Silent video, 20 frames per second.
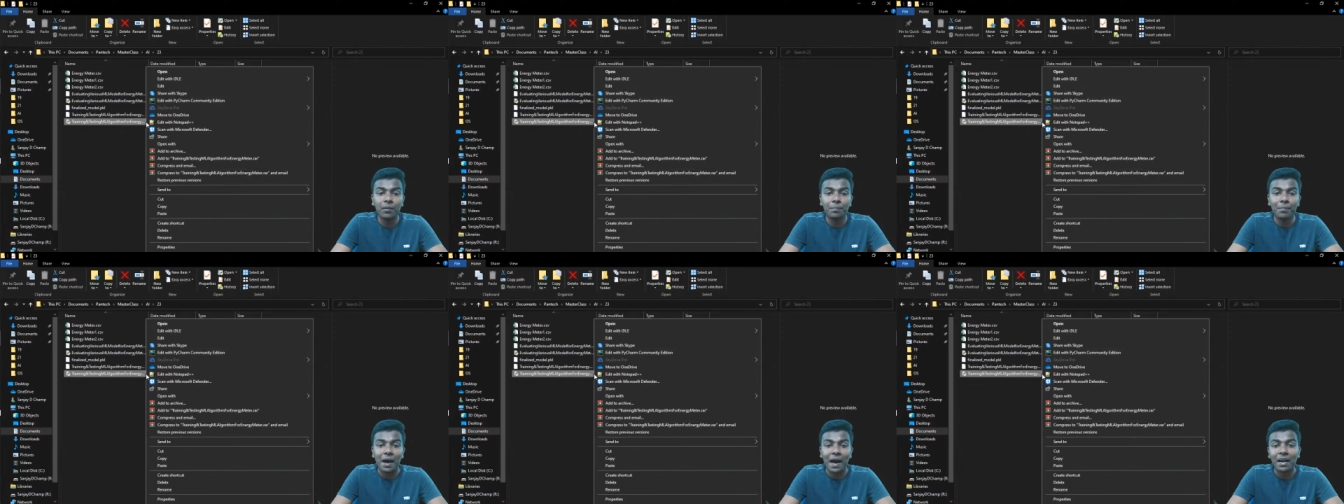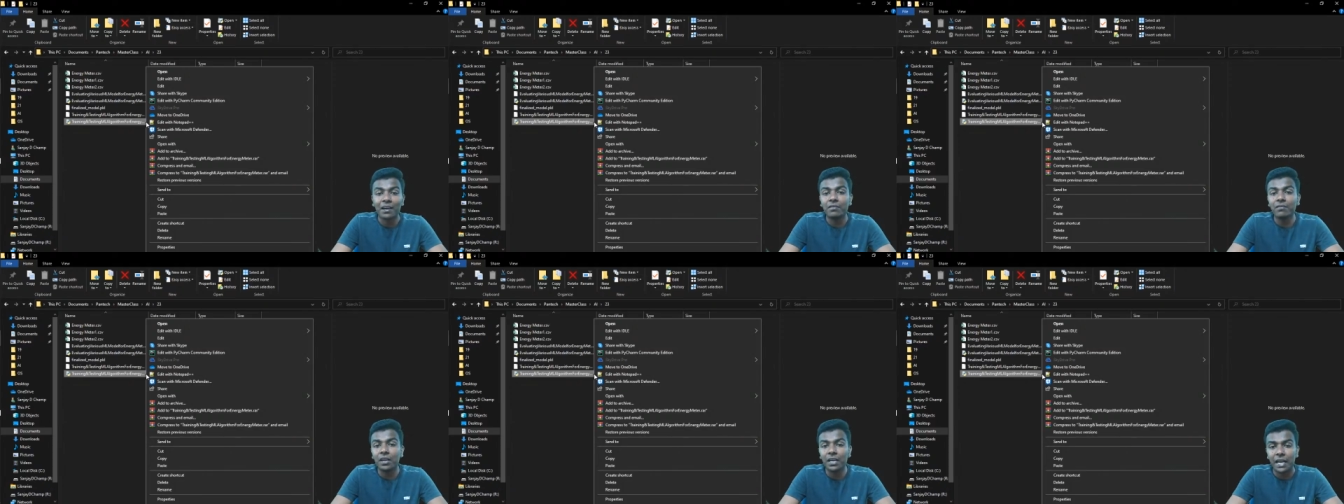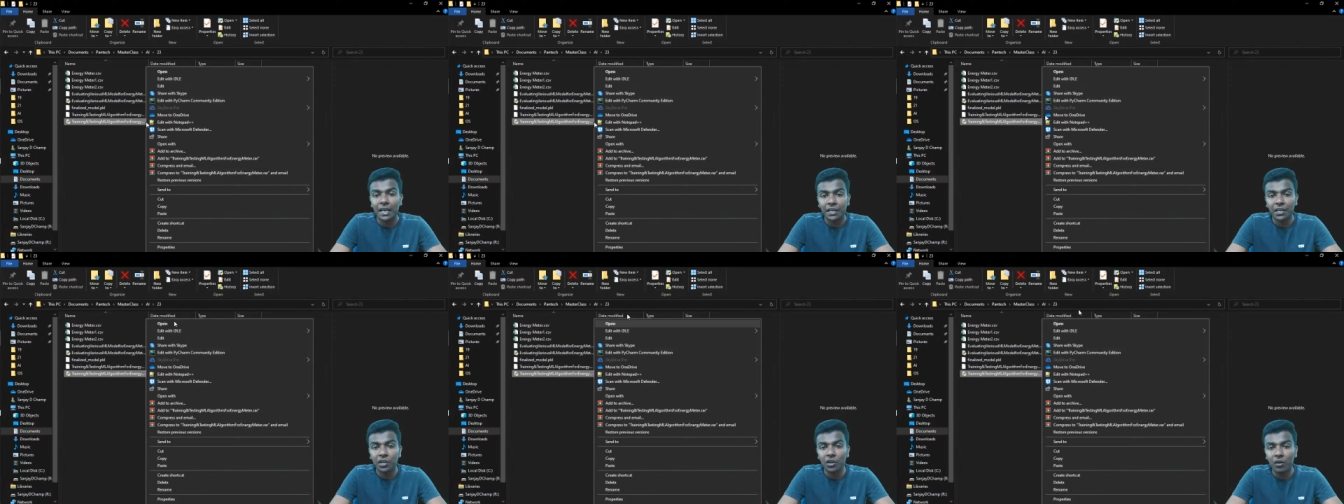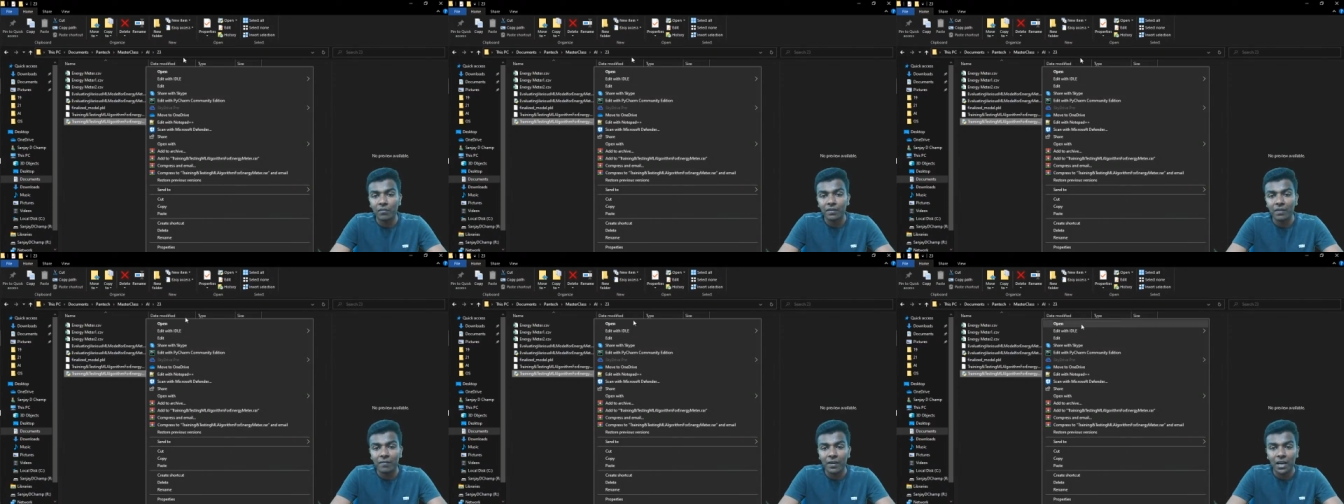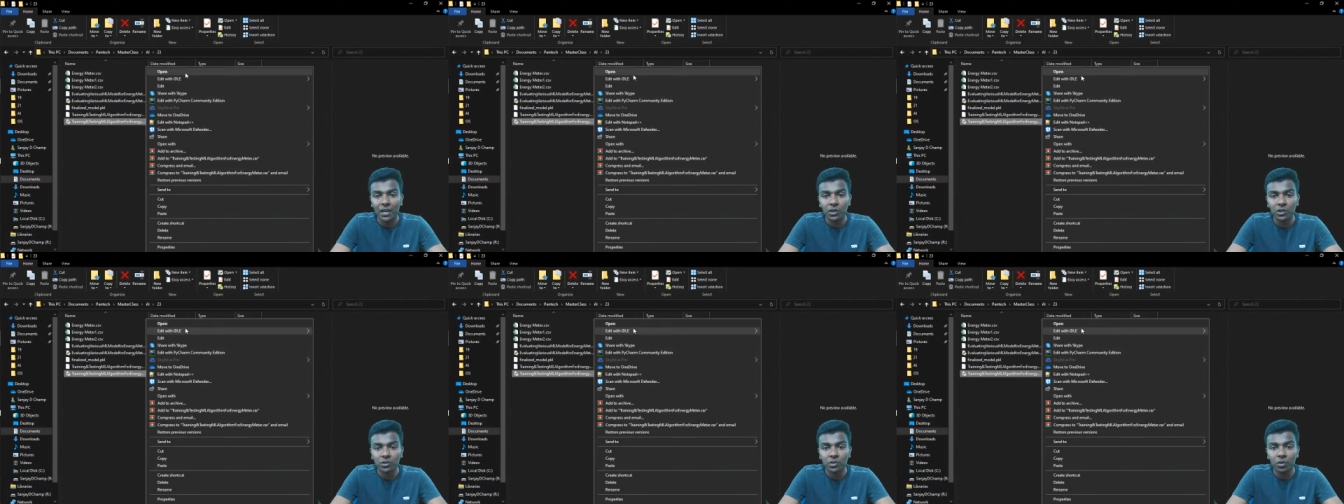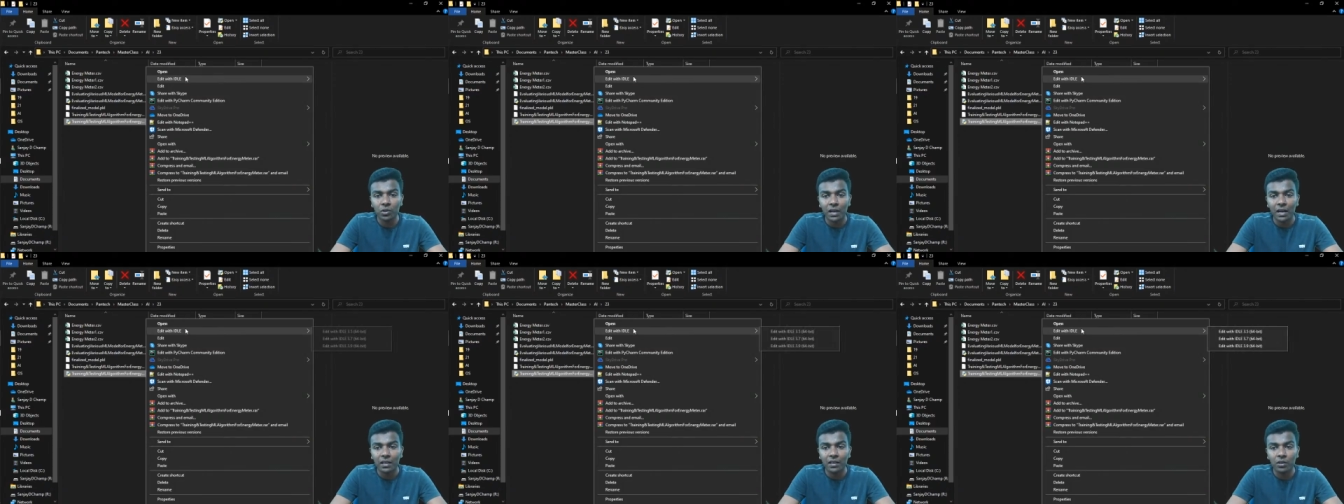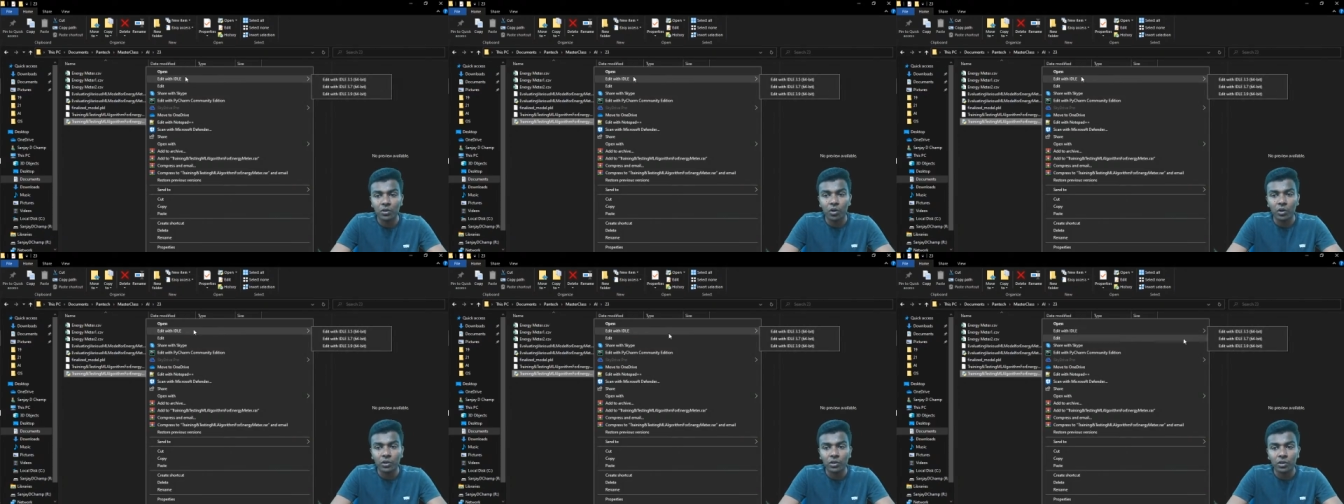manual entry of the value, so that it's
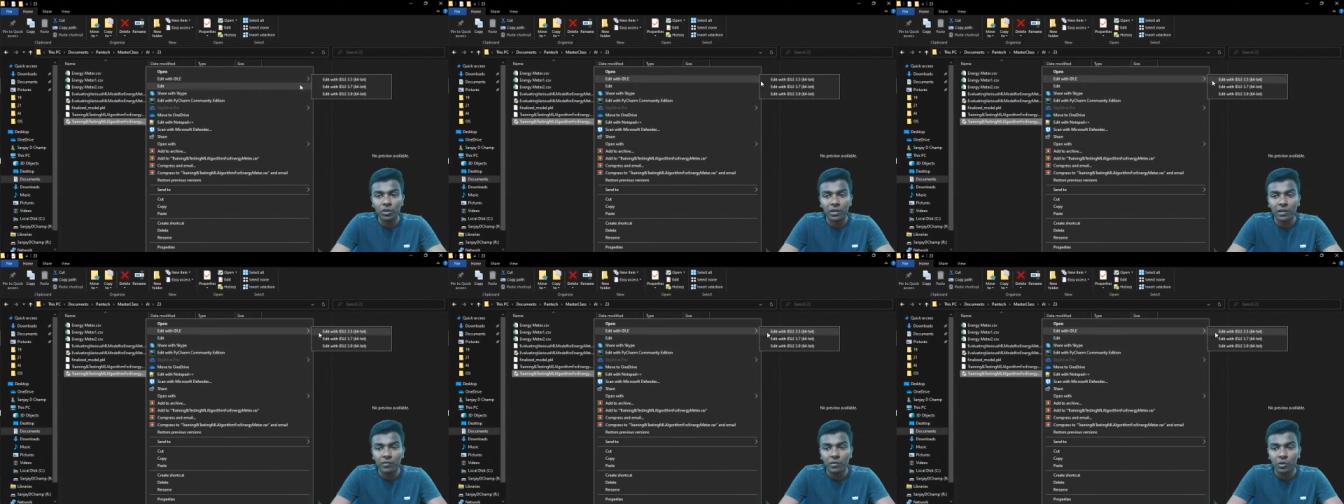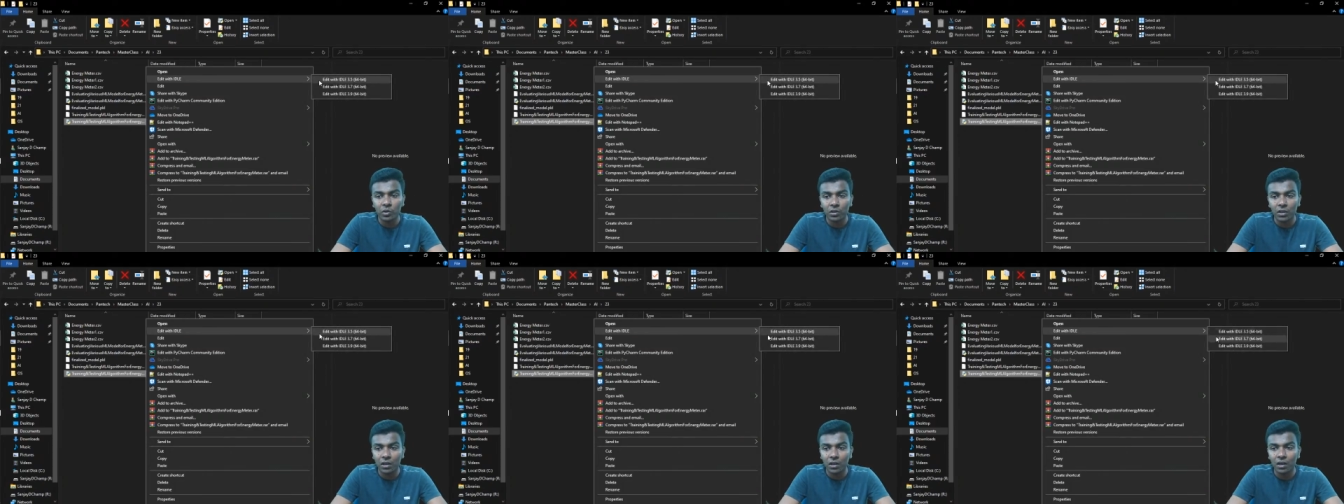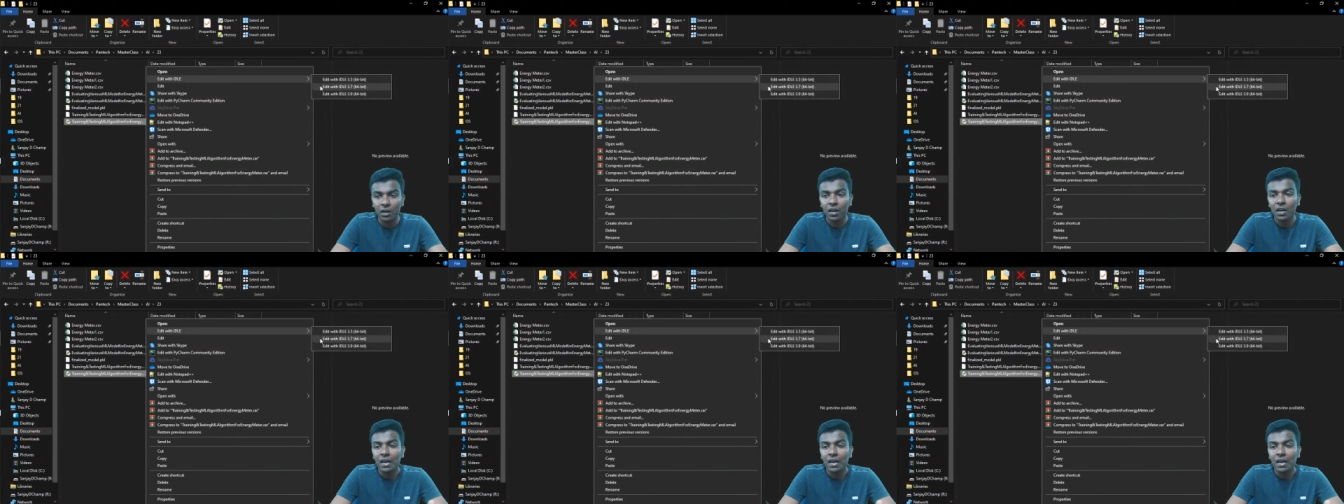going to give you the